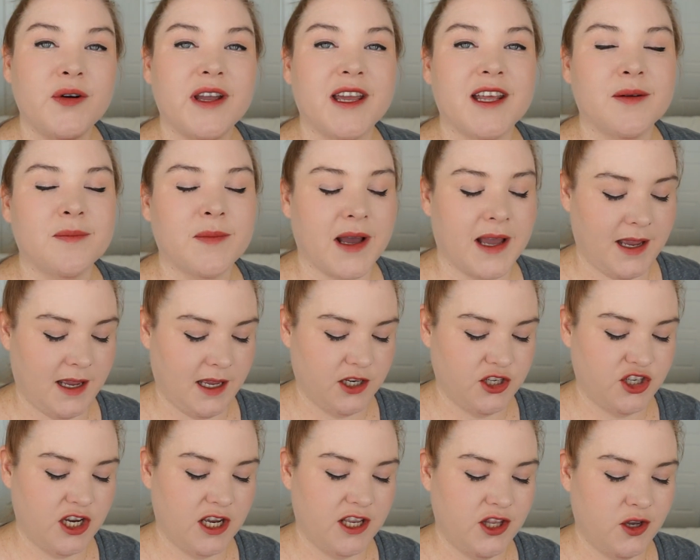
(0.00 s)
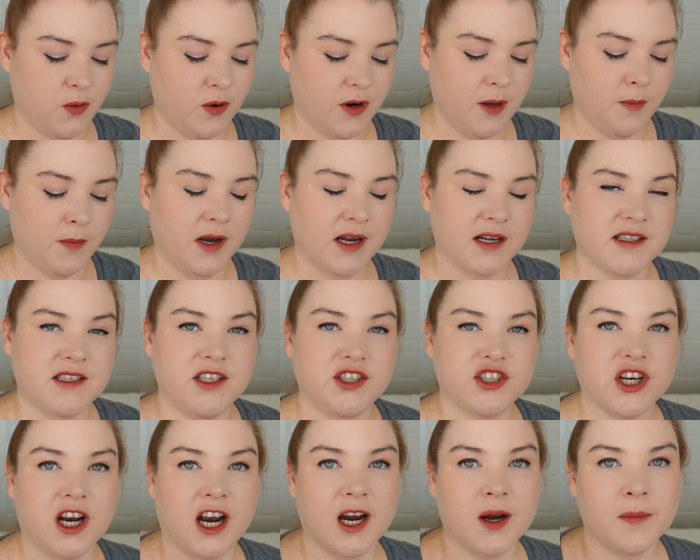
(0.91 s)
In my January
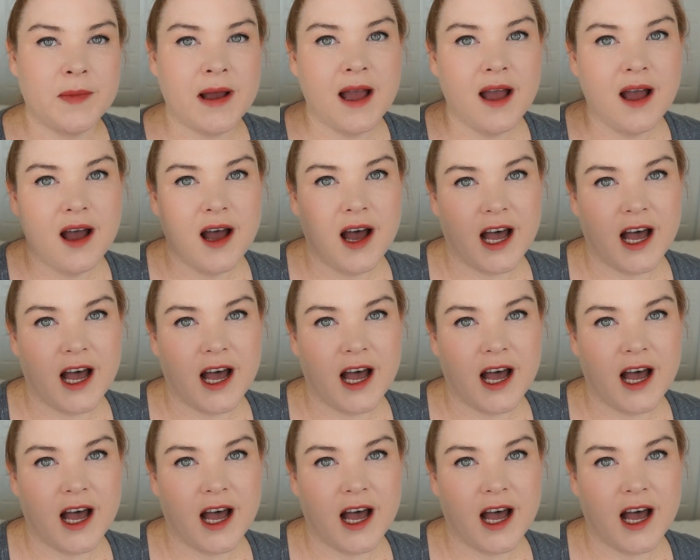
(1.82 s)
BoxyCharm,